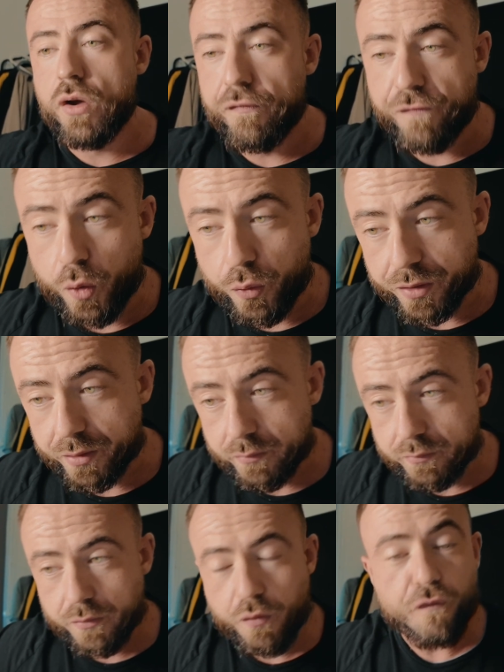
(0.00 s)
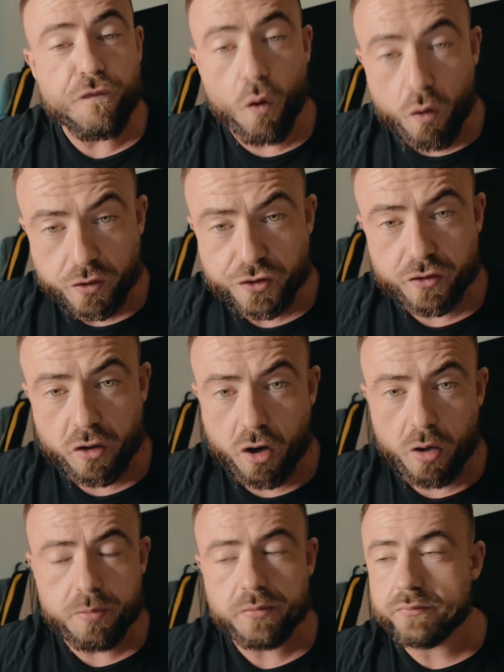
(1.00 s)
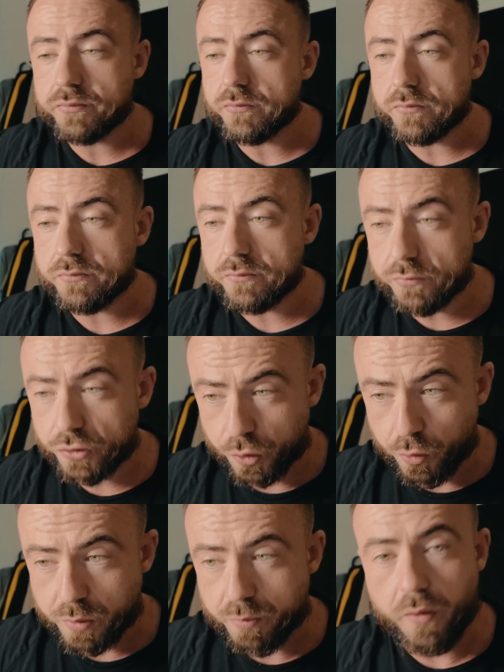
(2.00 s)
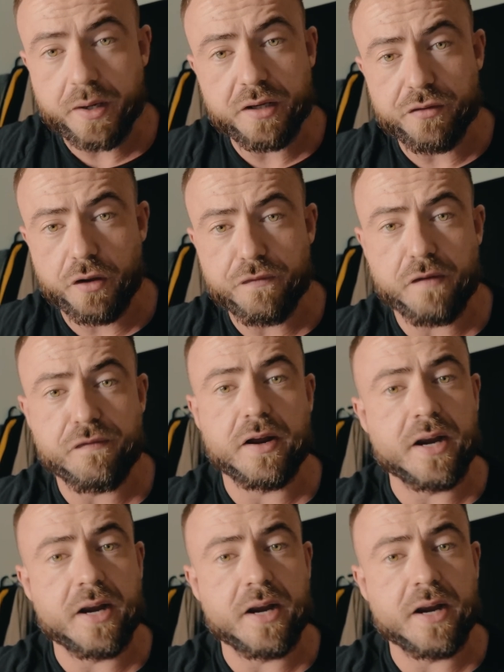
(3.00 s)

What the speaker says: Food, 400 carb, 200 protein, 35 fat.